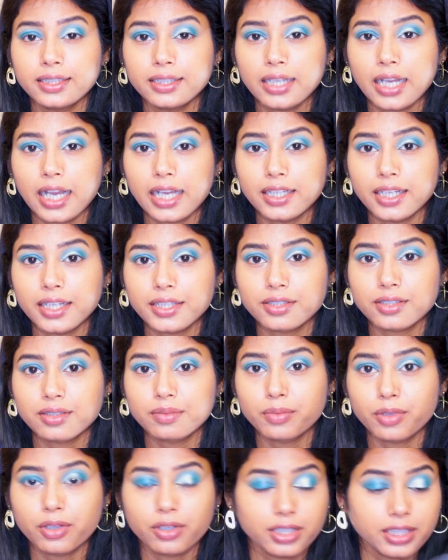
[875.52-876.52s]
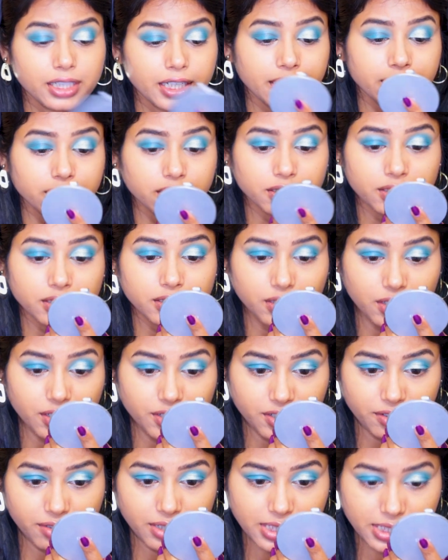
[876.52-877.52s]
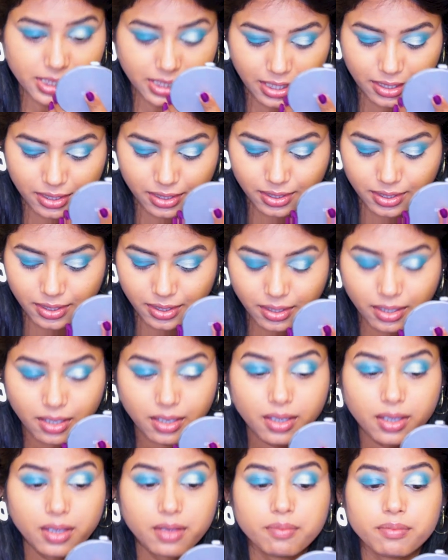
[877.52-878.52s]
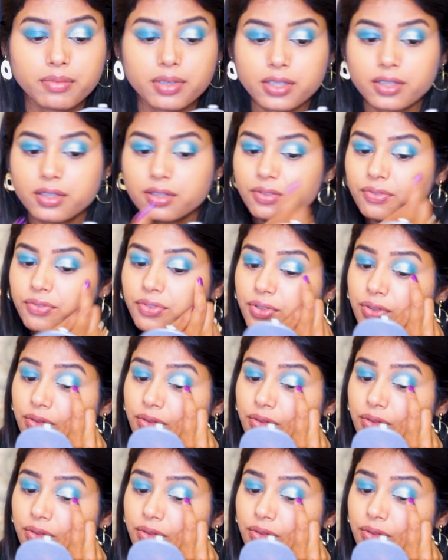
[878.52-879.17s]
the highlighter more like a cut crease kind of thing, but if